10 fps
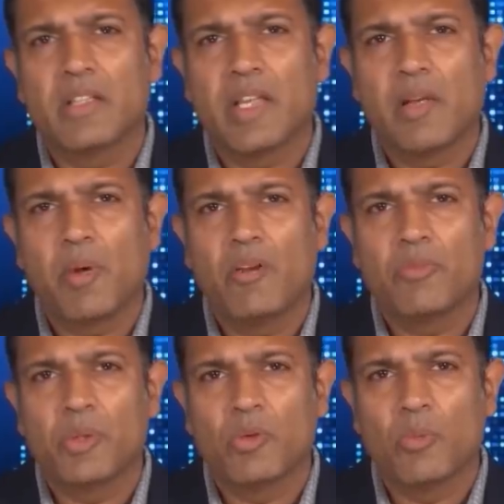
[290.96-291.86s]
that came out
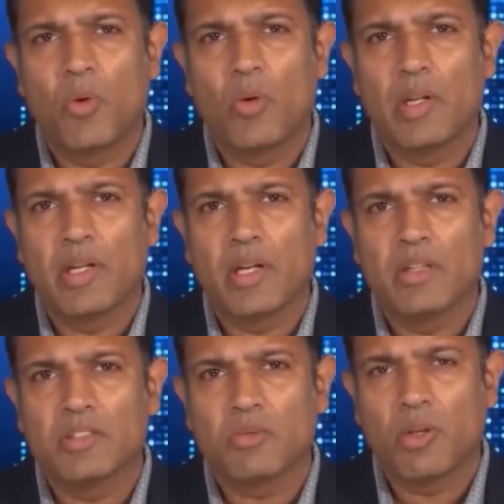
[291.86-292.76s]
from your reporting,
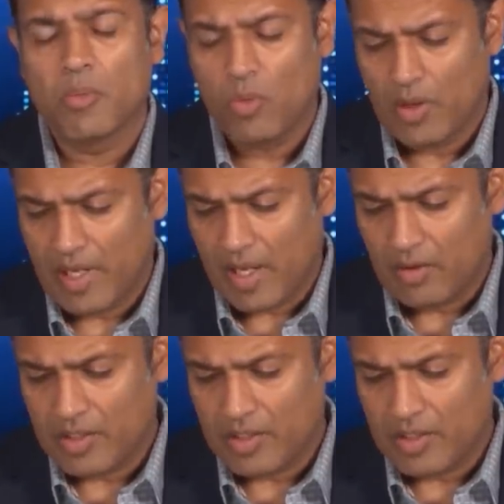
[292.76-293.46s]
I just want to point out,